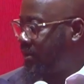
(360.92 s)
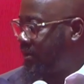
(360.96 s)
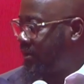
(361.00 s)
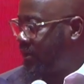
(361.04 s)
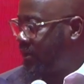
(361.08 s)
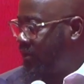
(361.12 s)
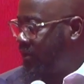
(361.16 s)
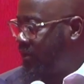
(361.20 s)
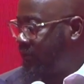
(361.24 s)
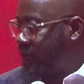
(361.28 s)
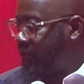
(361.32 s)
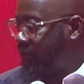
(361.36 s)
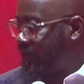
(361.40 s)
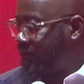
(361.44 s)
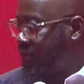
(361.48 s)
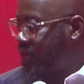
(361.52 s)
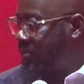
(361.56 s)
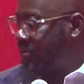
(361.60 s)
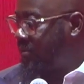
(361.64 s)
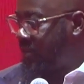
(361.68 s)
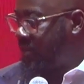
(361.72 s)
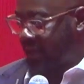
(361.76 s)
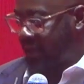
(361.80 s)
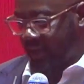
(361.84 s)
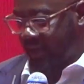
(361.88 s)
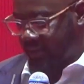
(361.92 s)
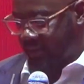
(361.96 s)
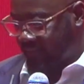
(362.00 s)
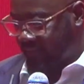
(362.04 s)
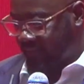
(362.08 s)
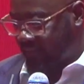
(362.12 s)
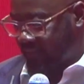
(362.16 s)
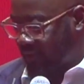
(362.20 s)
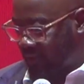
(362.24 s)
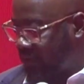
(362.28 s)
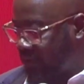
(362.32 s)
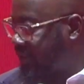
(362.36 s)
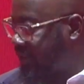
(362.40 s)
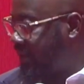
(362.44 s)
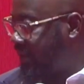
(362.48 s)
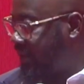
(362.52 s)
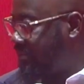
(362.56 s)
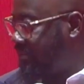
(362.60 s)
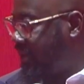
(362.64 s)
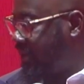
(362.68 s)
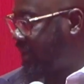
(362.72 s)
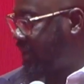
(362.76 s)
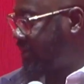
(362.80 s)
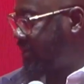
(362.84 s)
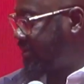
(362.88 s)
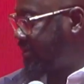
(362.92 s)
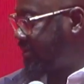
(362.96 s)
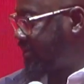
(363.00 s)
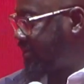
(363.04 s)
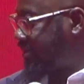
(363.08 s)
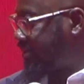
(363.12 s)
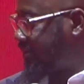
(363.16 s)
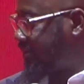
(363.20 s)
for filmmakers and for content makers.